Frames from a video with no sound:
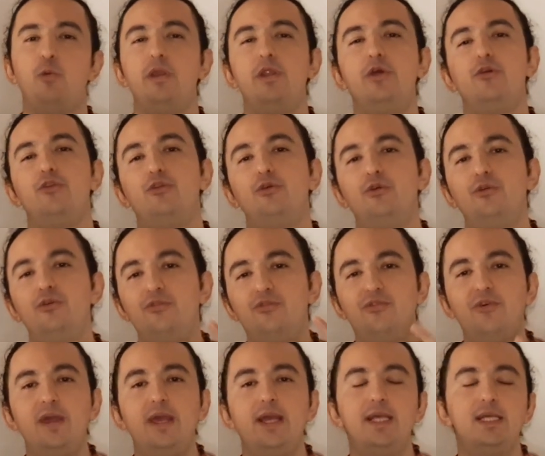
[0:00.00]
when you do
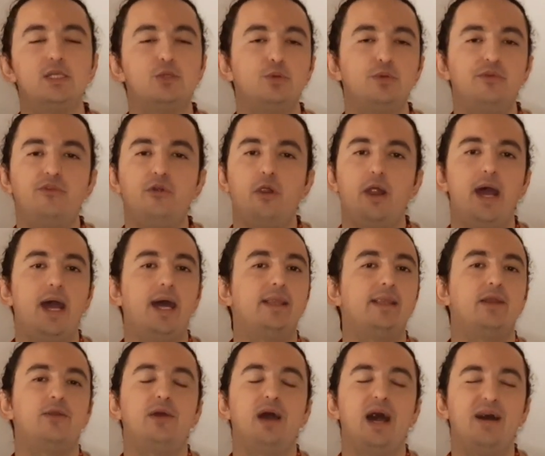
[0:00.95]
things with your hand
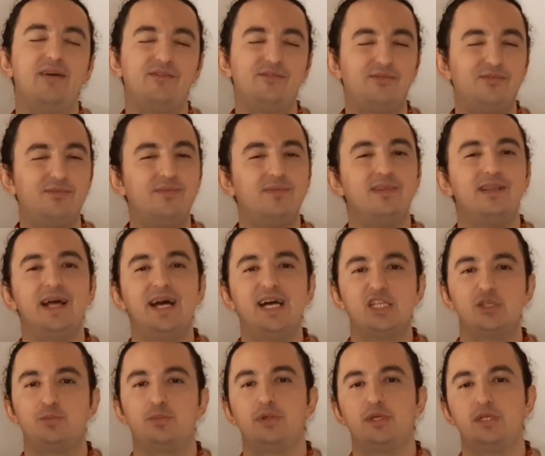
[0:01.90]
that you have
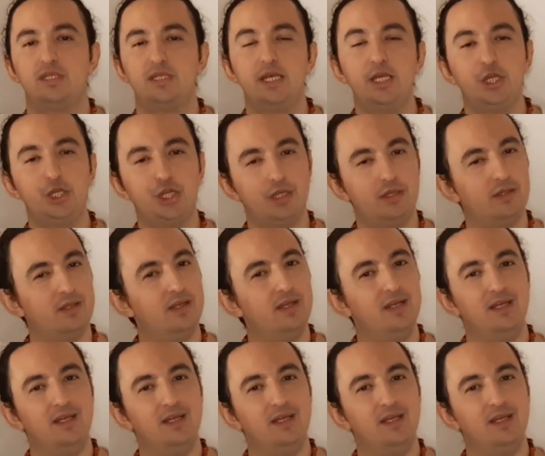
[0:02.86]
less precision.